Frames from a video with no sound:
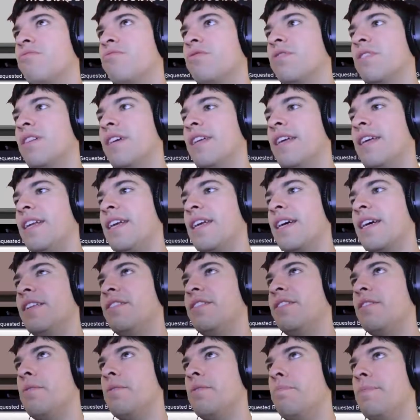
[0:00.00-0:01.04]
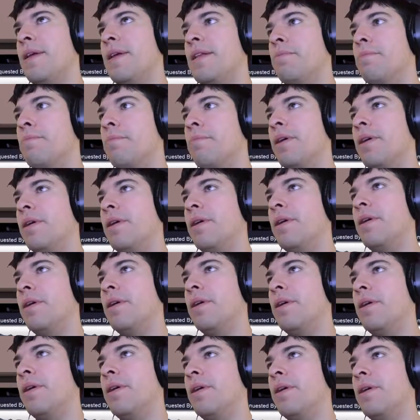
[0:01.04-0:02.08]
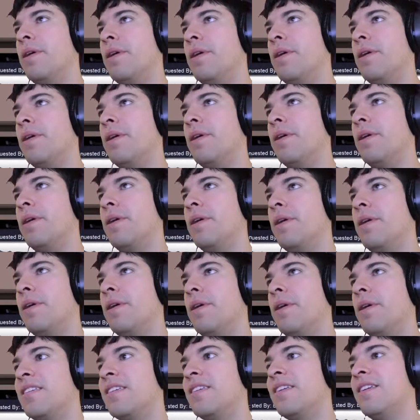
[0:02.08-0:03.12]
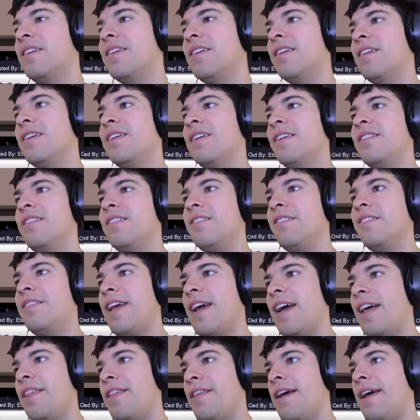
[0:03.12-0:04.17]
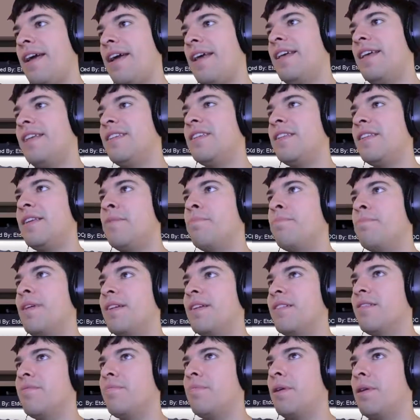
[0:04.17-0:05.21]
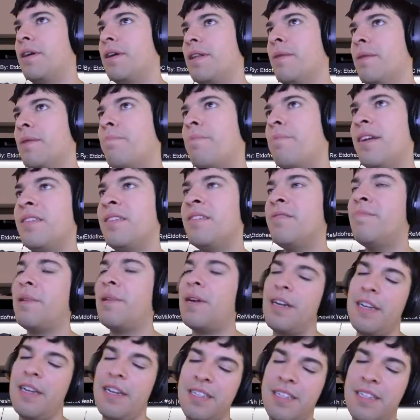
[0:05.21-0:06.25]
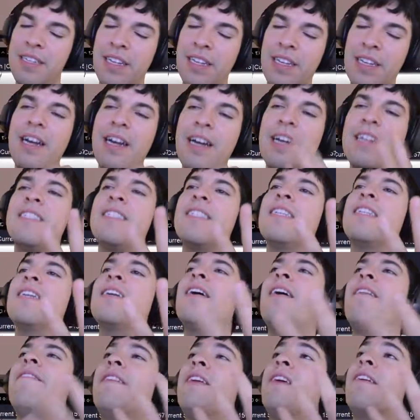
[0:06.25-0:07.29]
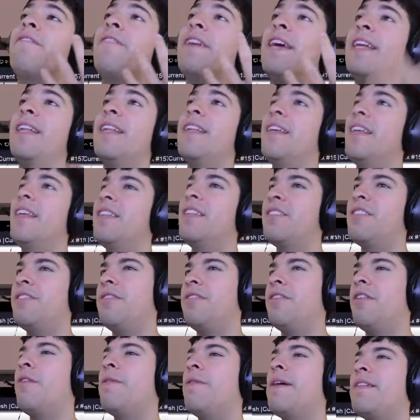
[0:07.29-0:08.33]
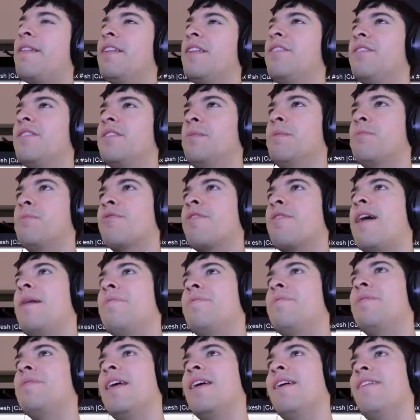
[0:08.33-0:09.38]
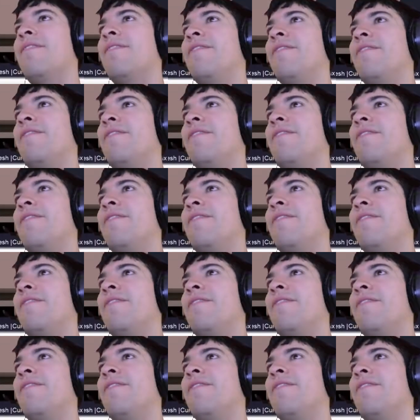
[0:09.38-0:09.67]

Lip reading: And then I can do the menu button too. It all just dies. So yeah, that isn't the impressive part. The impressive part is the launching of the event. And so all we have to do is subscribe to that event, and